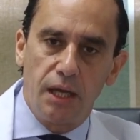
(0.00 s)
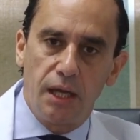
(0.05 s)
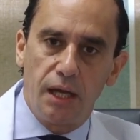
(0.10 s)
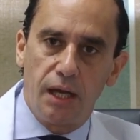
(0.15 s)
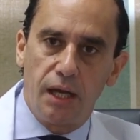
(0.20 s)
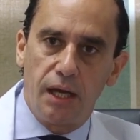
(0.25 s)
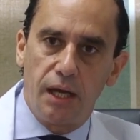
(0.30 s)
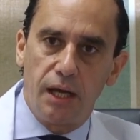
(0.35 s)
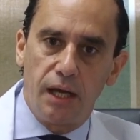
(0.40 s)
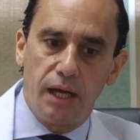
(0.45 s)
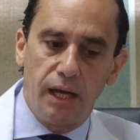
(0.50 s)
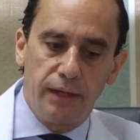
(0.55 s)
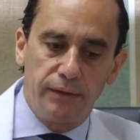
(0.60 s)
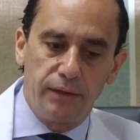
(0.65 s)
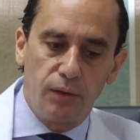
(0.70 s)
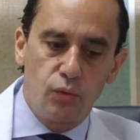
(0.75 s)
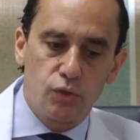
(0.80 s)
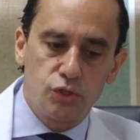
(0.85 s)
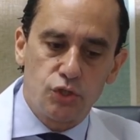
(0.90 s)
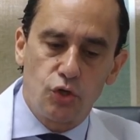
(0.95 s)

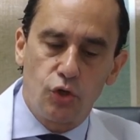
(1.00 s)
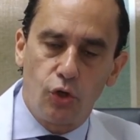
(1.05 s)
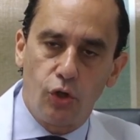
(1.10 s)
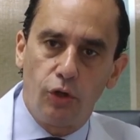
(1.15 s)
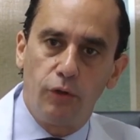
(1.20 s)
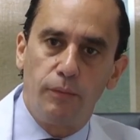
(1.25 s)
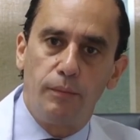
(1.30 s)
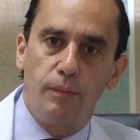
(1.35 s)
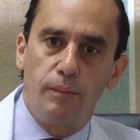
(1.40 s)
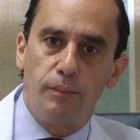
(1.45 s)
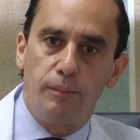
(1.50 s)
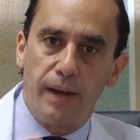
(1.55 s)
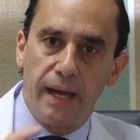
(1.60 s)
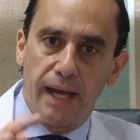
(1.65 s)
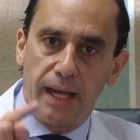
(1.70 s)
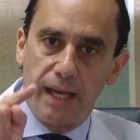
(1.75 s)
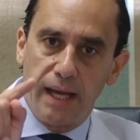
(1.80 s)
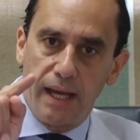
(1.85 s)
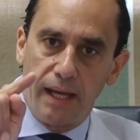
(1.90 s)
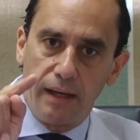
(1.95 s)
and it was called
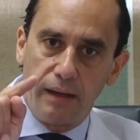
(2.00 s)
by